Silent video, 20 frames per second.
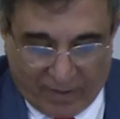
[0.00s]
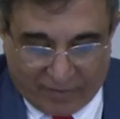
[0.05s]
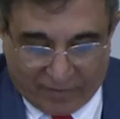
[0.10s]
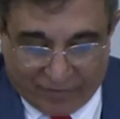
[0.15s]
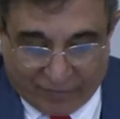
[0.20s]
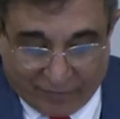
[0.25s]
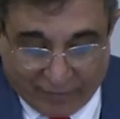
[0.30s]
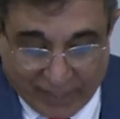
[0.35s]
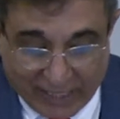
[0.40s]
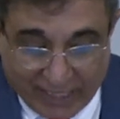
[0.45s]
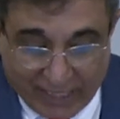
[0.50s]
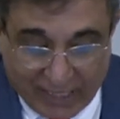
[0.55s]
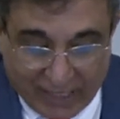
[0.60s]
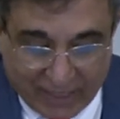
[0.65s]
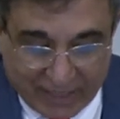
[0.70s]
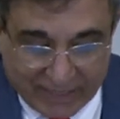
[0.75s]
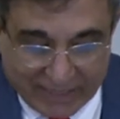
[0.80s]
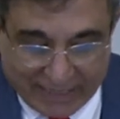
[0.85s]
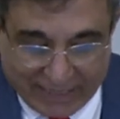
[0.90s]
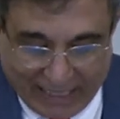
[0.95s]

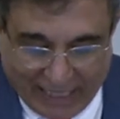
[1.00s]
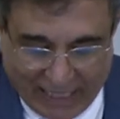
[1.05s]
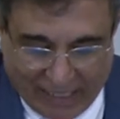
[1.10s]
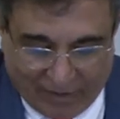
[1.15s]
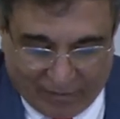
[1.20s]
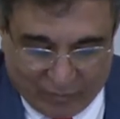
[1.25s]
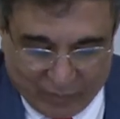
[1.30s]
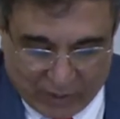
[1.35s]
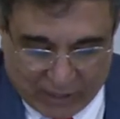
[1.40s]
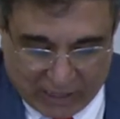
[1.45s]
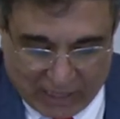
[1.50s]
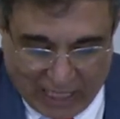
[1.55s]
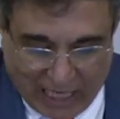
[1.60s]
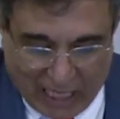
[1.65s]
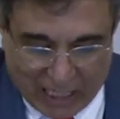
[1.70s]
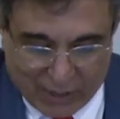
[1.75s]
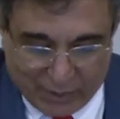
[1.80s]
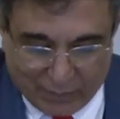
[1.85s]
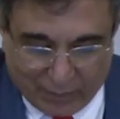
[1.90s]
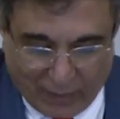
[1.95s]
freeing slaves
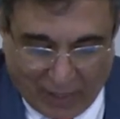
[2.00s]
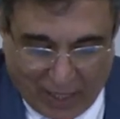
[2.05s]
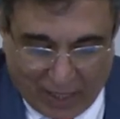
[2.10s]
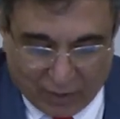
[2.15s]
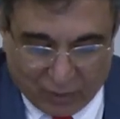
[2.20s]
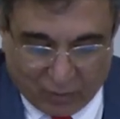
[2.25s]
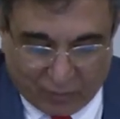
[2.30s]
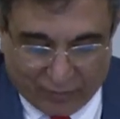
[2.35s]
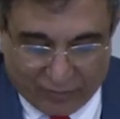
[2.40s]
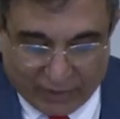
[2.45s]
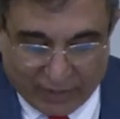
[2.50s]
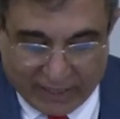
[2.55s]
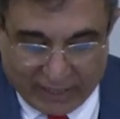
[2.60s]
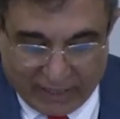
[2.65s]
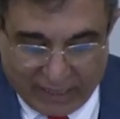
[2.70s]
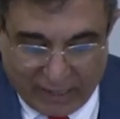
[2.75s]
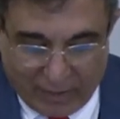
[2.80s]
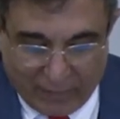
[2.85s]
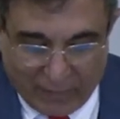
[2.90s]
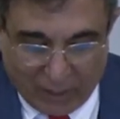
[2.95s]
as part of
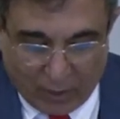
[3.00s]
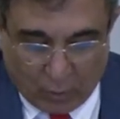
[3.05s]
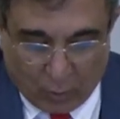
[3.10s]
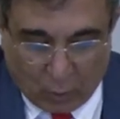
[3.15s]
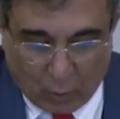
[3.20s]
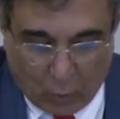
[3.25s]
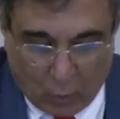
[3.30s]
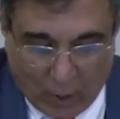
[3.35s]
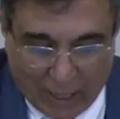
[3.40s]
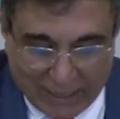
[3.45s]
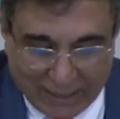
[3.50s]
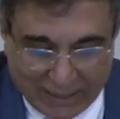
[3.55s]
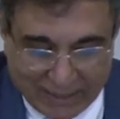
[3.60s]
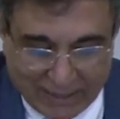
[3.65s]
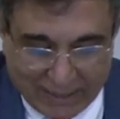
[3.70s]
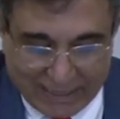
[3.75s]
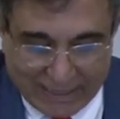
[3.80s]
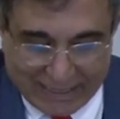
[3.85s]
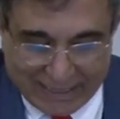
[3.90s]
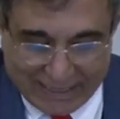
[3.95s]
redeeming one's
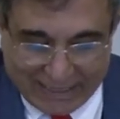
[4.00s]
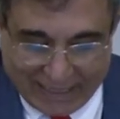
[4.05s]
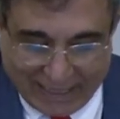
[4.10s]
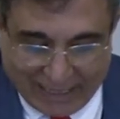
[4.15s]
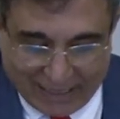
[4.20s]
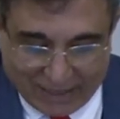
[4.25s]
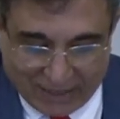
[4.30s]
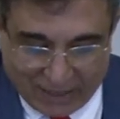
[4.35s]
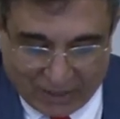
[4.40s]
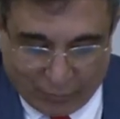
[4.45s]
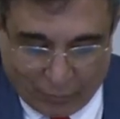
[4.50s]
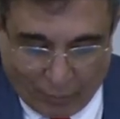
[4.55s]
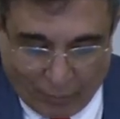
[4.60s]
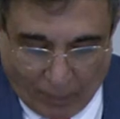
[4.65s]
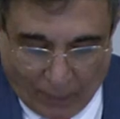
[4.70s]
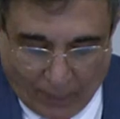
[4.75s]
sins.